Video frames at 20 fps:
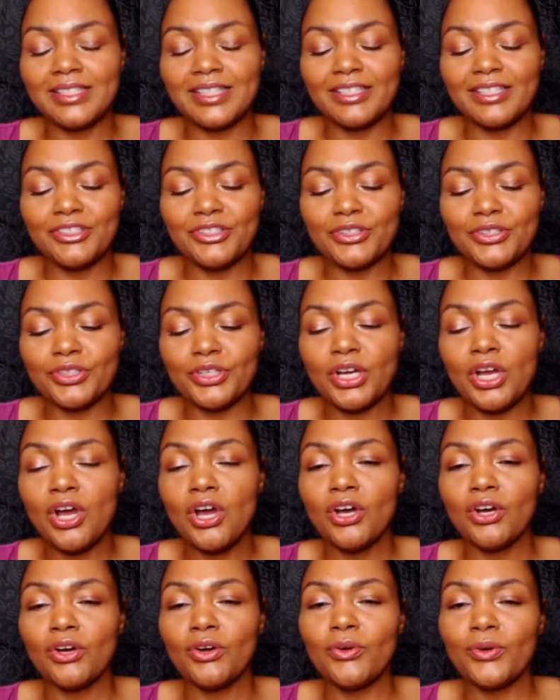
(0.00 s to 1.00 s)
then you're
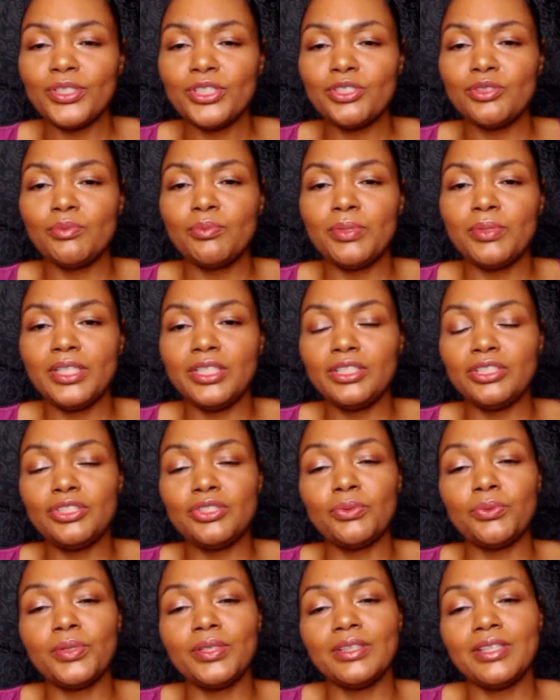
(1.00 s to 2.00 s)
going to be
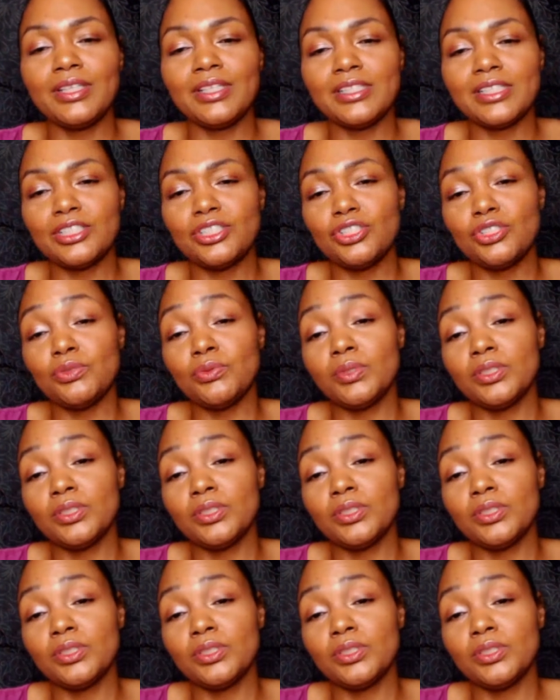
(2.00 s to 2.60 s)
doing things that you